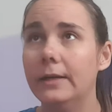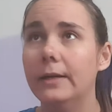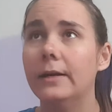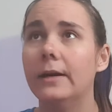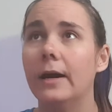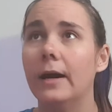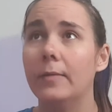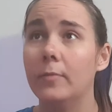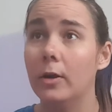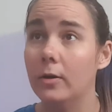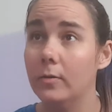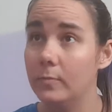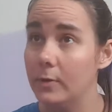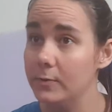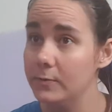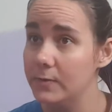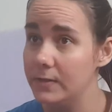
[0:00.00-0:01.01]
I'm
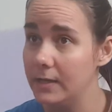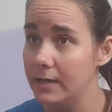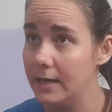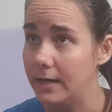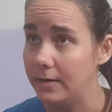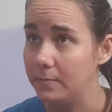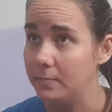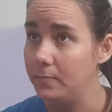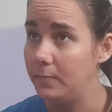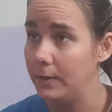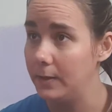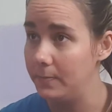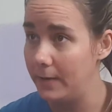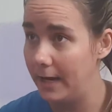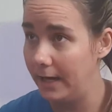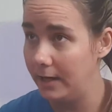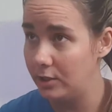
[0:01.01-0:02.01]
almost done. Be
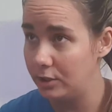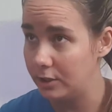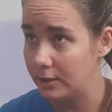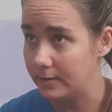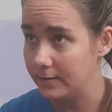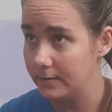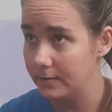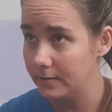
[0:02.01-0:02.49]
patient.